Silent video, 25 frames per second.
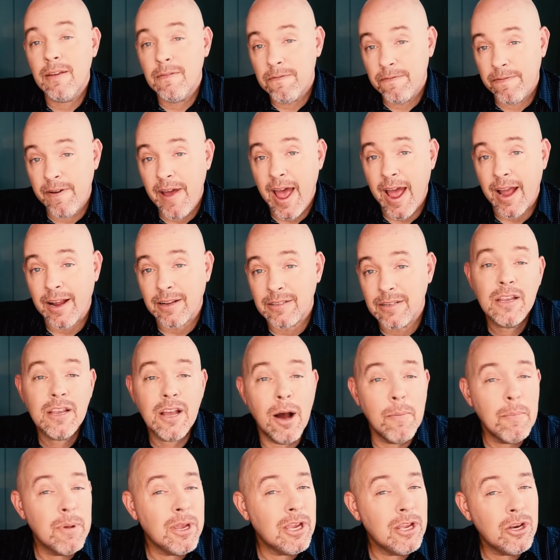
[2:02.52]
In fact,
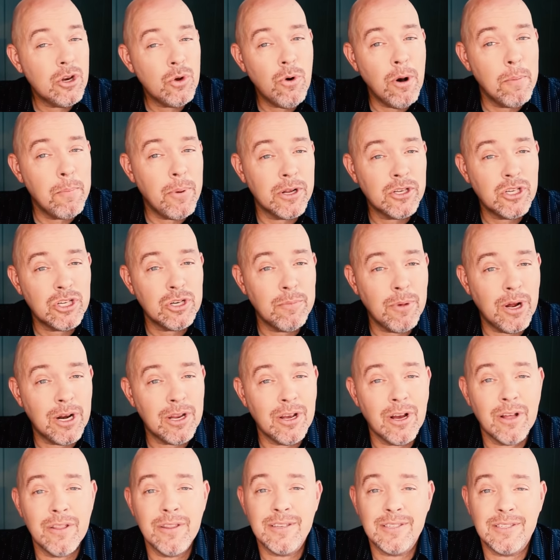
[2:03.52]
coming into a bunch of money all of